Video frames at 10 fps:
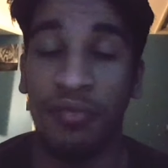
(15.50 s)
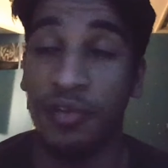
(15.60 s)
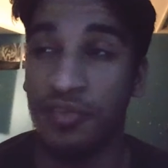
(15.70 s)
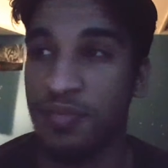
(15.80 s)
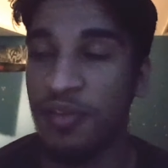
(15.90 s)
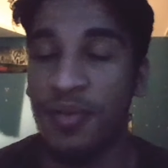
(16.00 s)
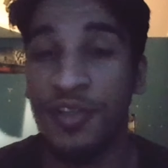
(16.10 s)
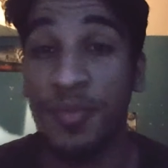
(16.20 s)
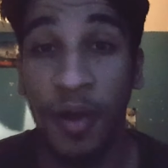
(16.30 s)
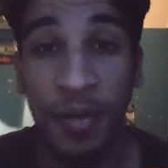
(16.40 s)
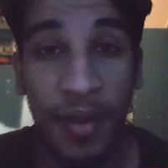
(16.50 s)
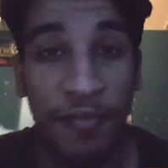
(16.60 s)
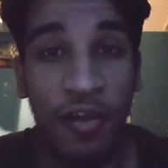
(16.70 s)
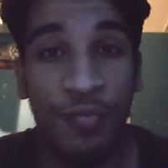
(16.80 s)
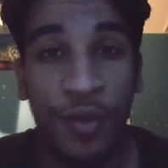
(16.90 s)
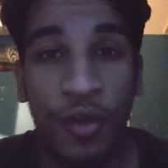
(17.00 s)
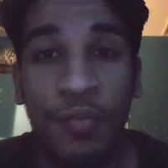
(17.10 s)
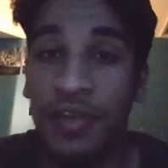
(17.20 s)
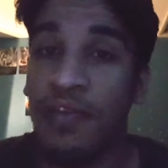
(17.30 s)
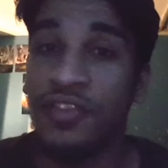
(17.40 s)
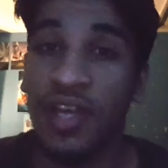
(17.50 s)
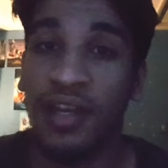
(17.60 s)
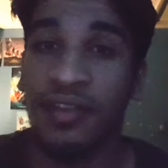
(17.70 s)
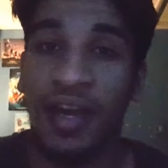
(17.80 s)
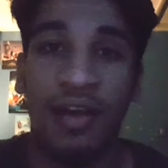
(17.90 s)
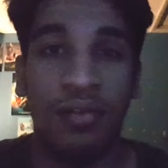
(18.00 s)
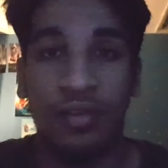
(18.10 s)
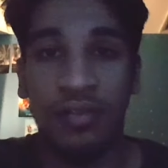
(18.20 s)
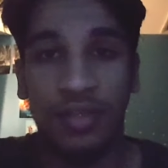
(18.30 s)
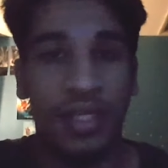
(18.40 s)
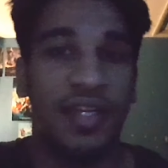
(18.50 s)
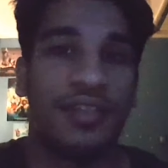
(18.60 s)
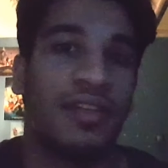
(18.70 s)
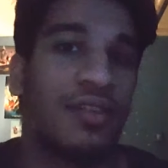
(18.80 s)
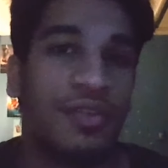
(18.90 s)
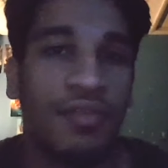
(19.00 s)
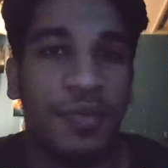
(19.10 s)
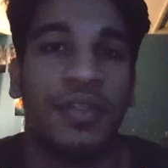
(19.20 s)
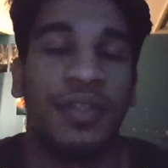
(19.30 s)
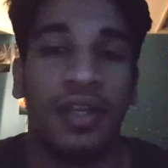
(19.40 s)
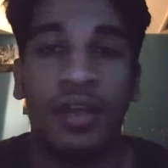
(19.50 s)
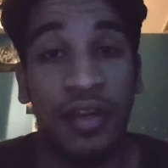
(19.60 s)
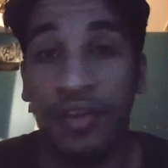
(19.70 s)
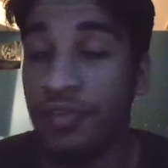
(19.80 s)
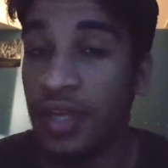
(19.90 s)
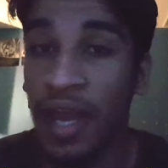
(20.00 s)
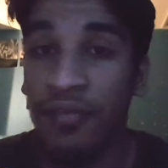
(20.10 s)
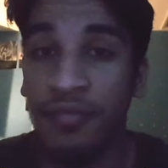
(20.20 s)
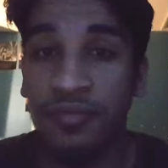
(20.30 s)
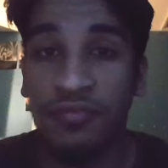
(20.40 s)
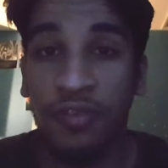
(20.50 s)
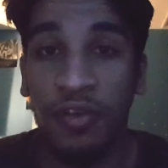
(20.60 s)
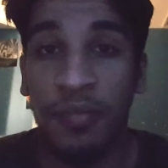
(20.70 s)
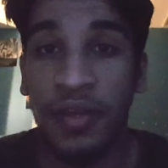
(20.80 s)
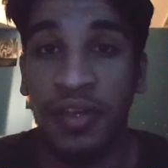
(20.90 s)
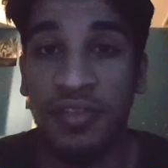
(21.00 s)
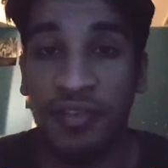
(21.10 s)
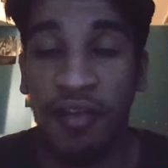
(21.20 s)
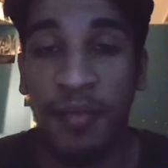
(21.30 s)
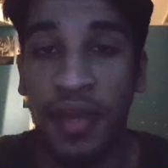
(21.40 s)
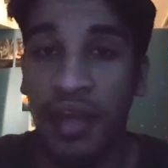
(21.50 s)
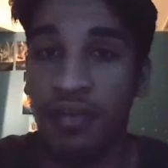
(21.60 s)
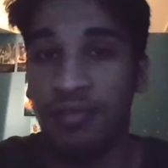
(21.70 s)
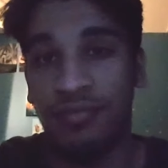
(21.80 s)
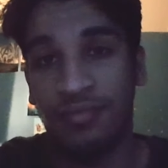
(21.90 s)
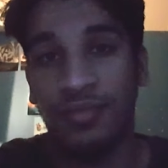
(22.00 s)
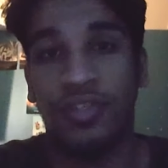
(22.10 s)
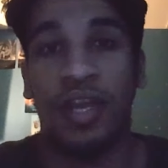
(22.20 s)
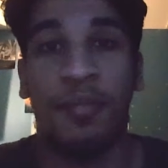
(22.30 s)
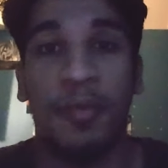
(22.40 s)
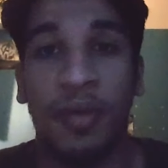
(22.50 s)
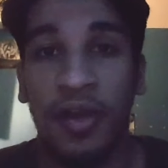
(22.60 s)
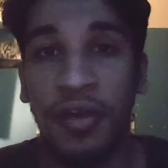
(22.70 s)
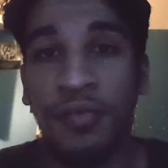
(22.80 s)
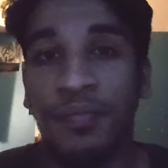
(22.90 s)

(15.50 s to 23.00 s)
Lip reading: which was pretty much Spider-Man Far From Home. If you haven't checked that out, links in the description. If you haven't followed me on Instagram yet, check my bio.